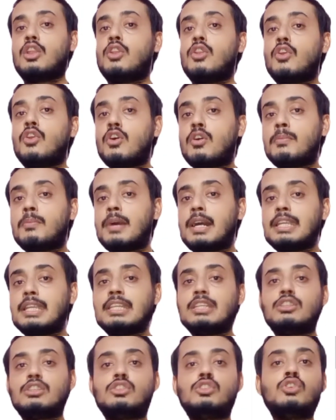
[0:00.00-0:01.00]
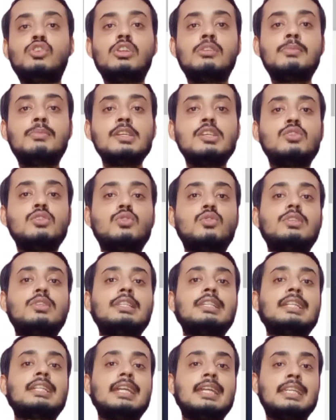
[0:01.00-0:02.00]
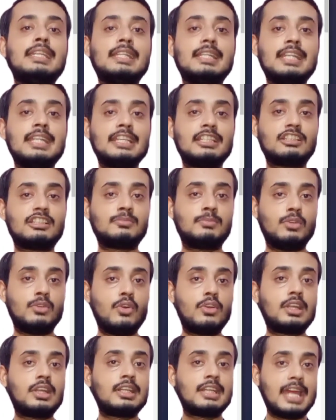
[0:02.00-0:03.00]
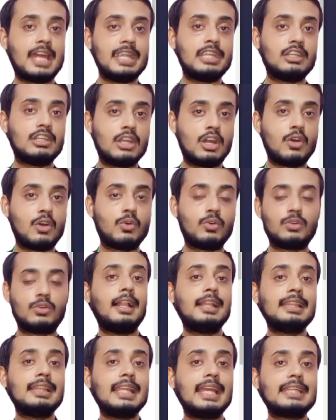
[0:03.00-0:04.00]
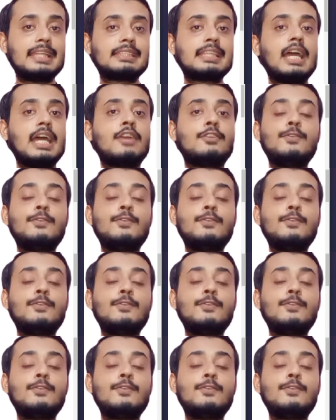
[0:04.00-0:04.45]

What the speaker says: nobody should be using Internet Explorer right now unless